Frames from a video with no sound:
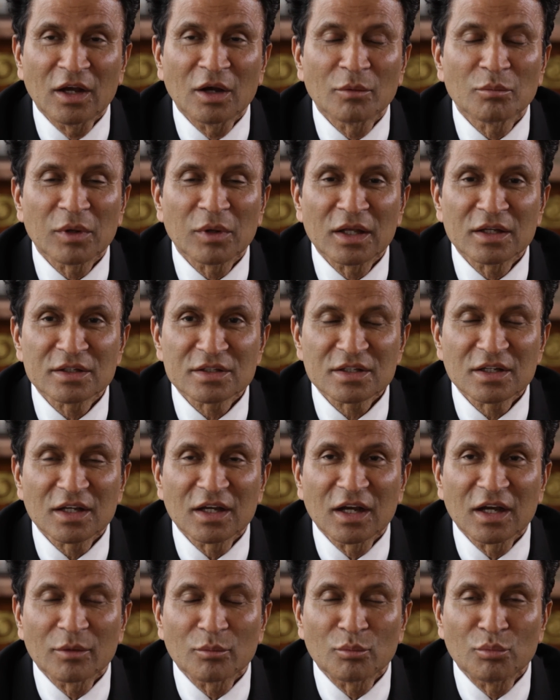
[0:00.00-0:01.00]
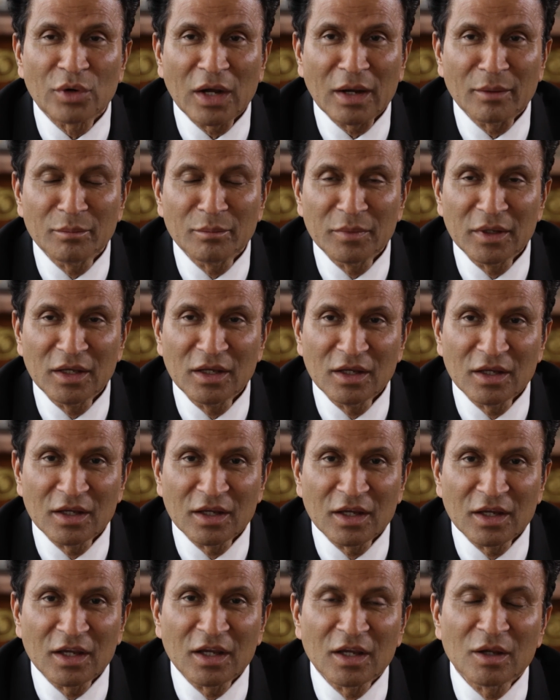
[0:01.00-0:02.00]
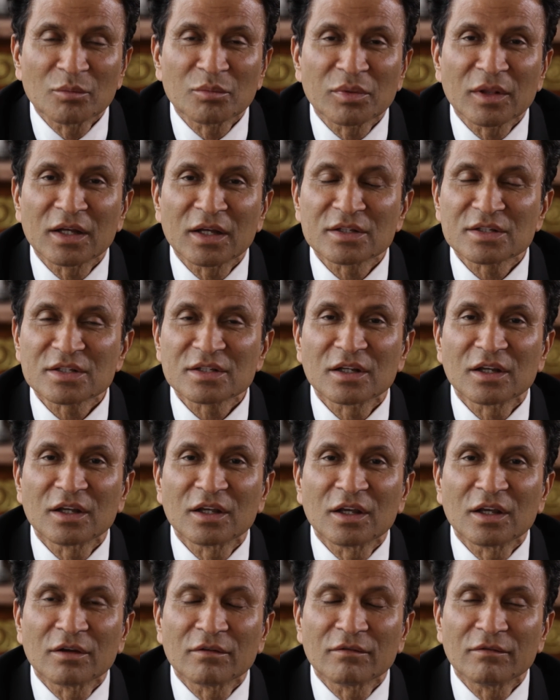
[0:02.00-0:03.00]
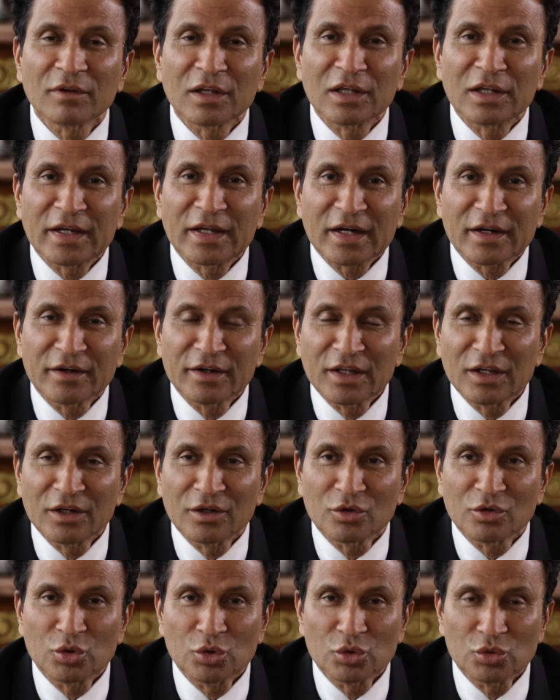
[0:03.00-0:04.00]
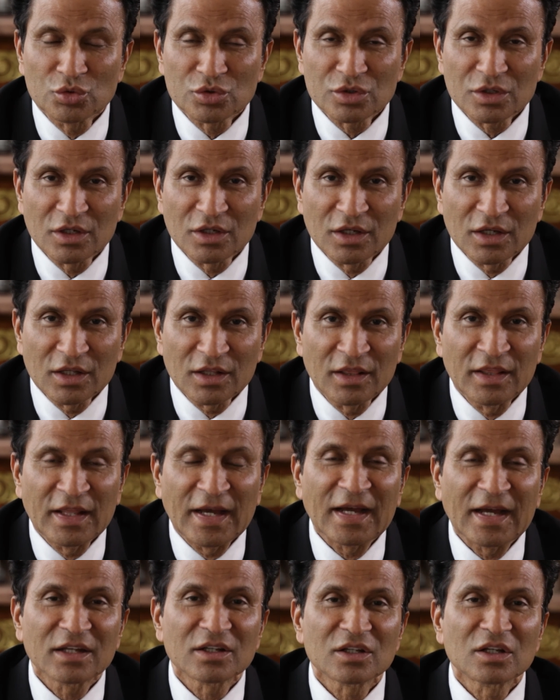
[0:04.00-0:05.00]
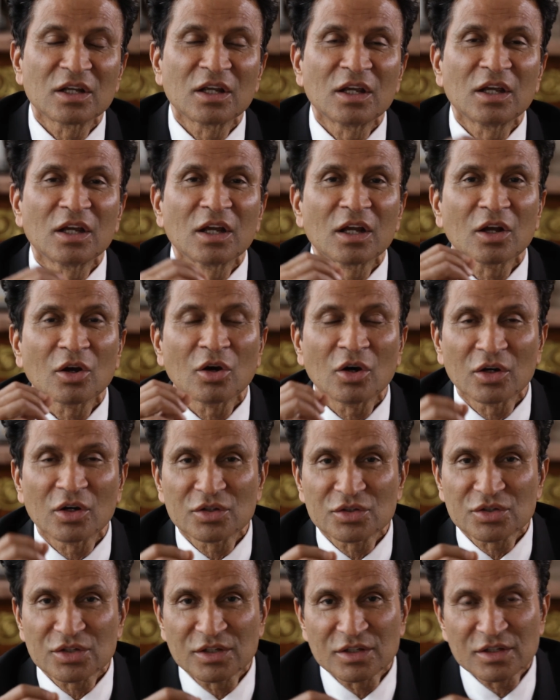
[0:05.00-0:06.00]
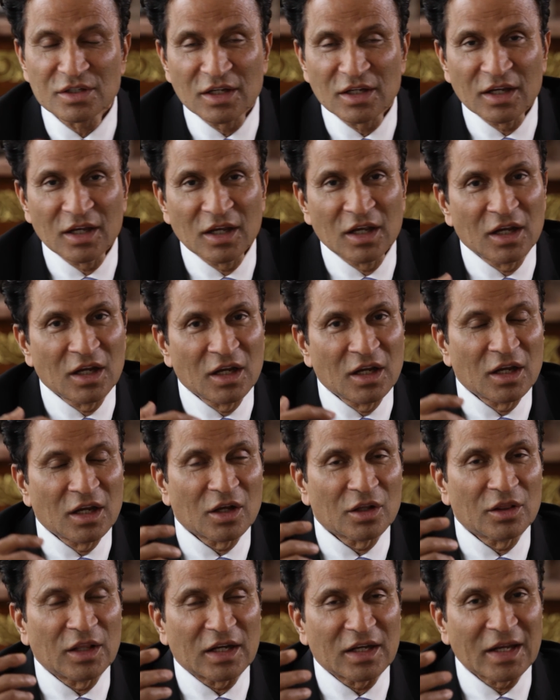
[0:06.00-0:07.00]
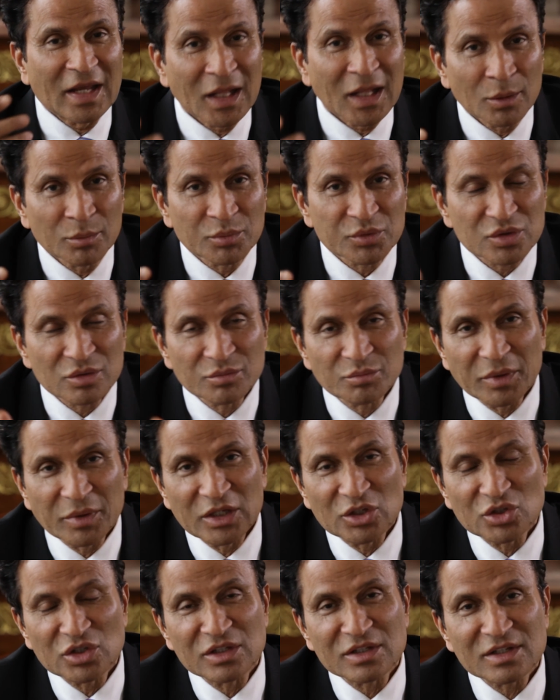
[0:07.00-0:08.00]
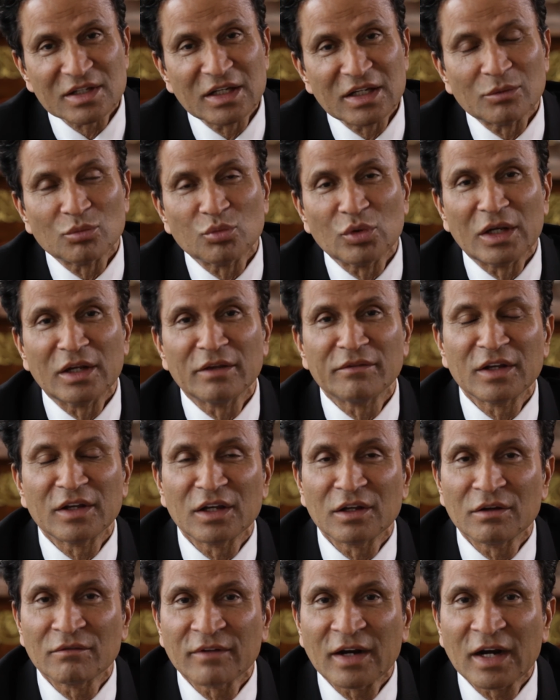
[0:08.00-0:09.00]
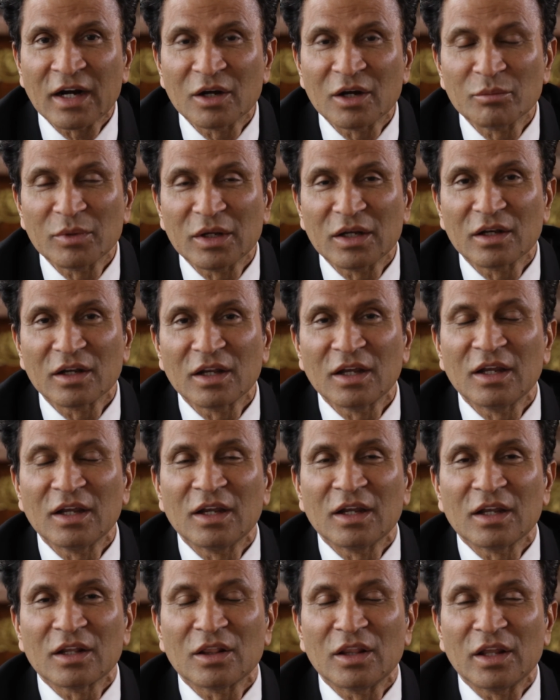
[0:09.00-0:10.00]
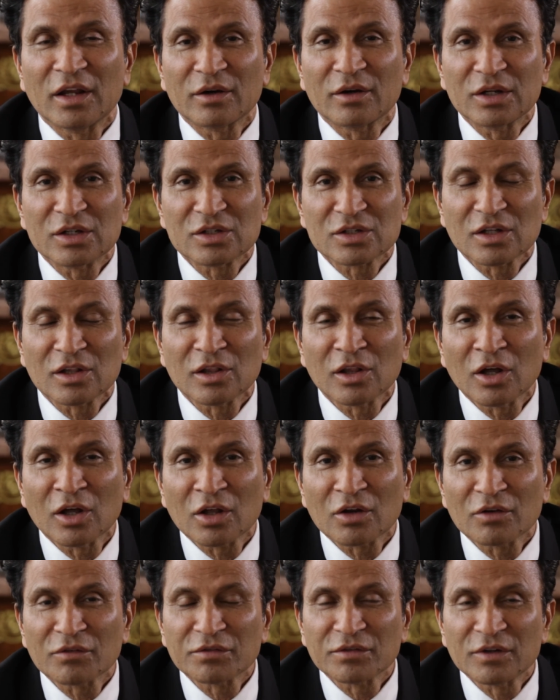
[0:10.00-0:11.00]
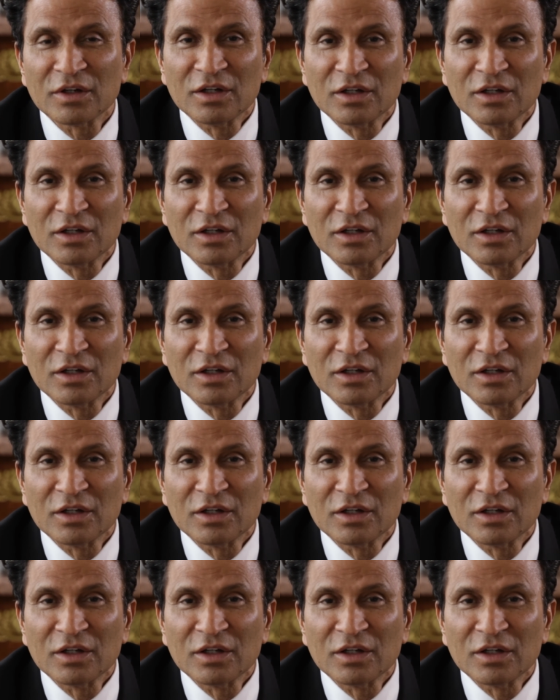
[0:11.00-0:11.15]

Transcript: plus Brahmi plus valerian root. That causes, that helps patients sleep. We live in an environment, there is a lot of